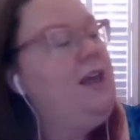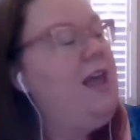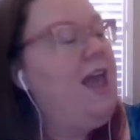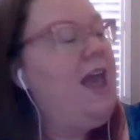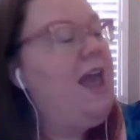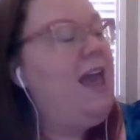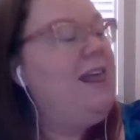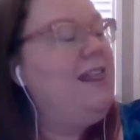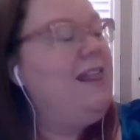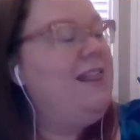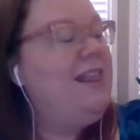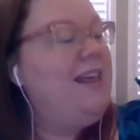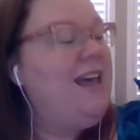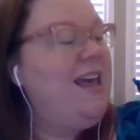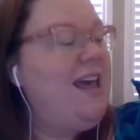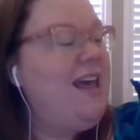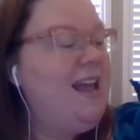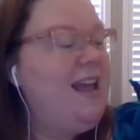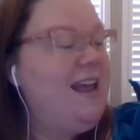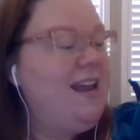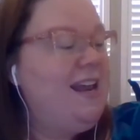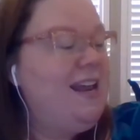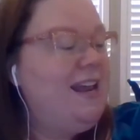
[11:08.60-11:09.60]
And
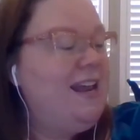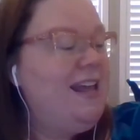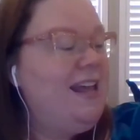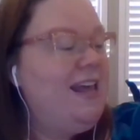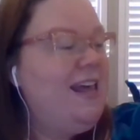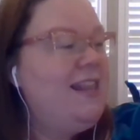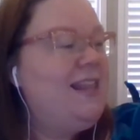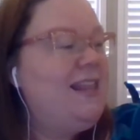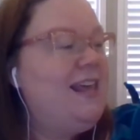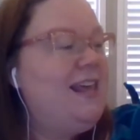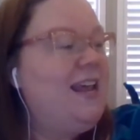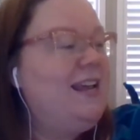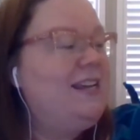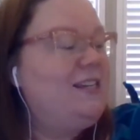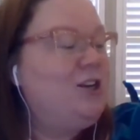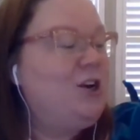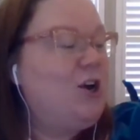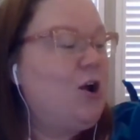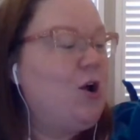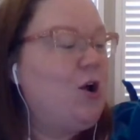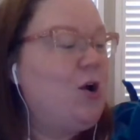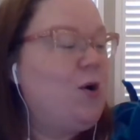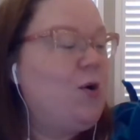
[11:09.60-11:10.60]
then they get to
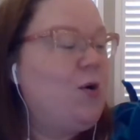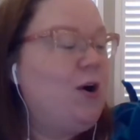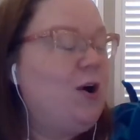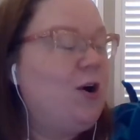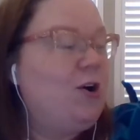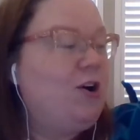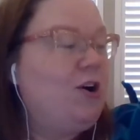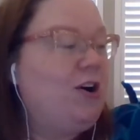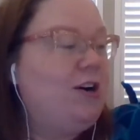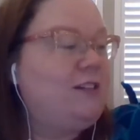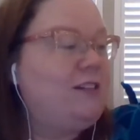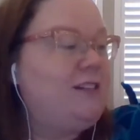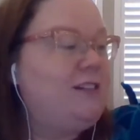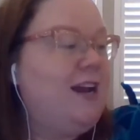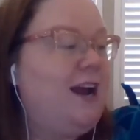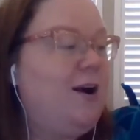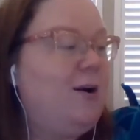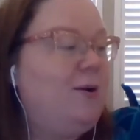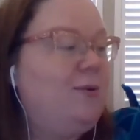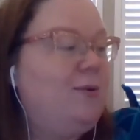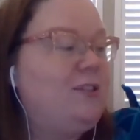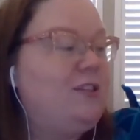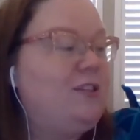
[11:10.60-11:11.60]
go across
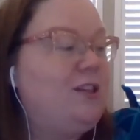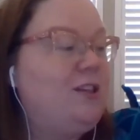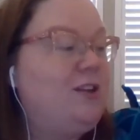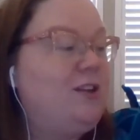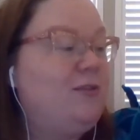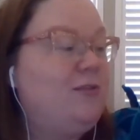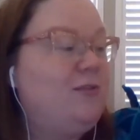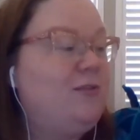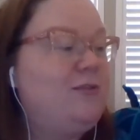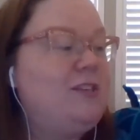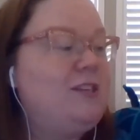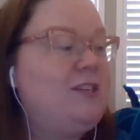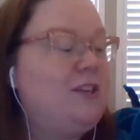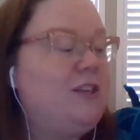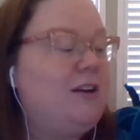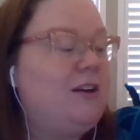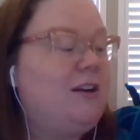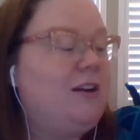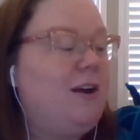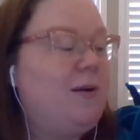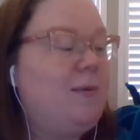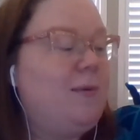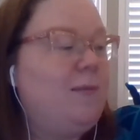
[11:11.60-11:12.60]
town to
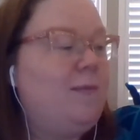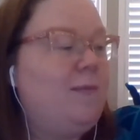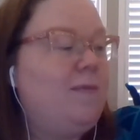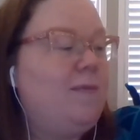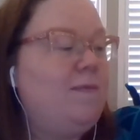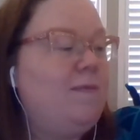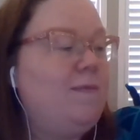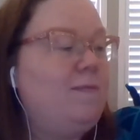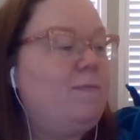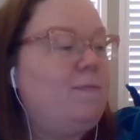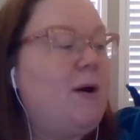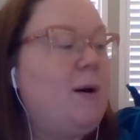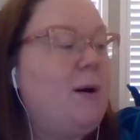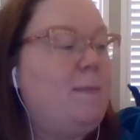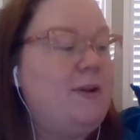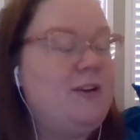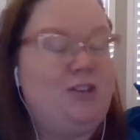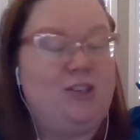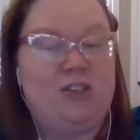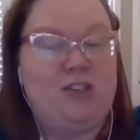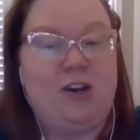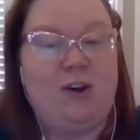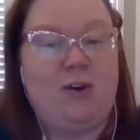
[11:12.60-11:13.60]
the puppet
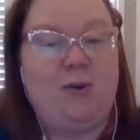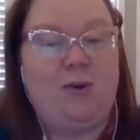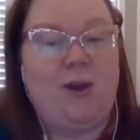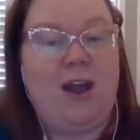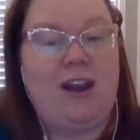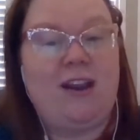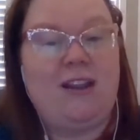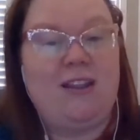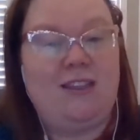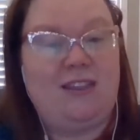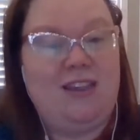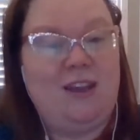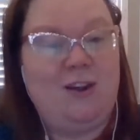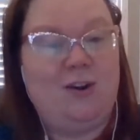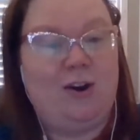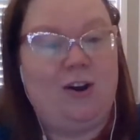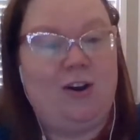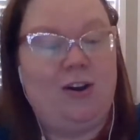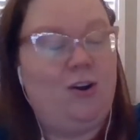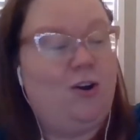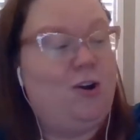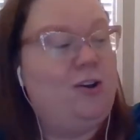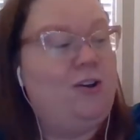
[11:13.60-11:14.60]
show at a
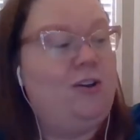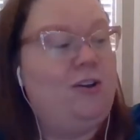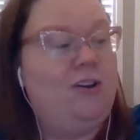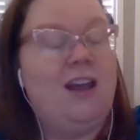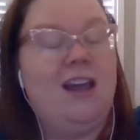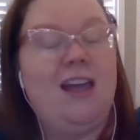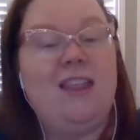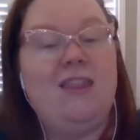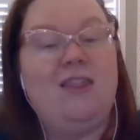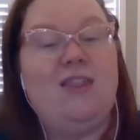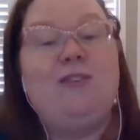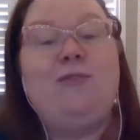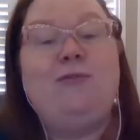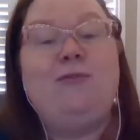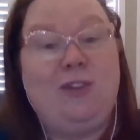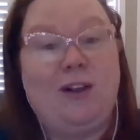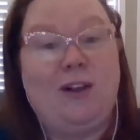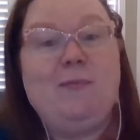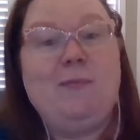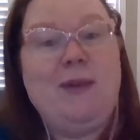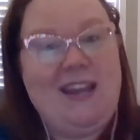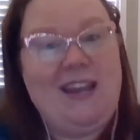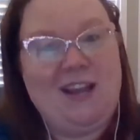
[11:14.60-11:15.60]
theater called the
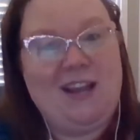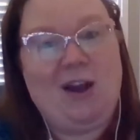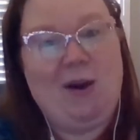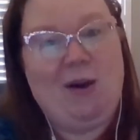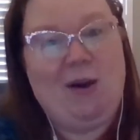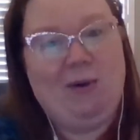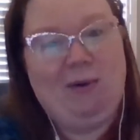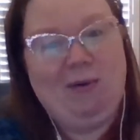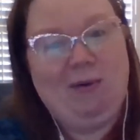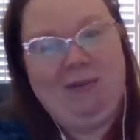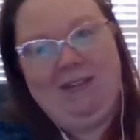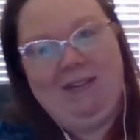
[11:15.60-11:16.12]
Flamingo.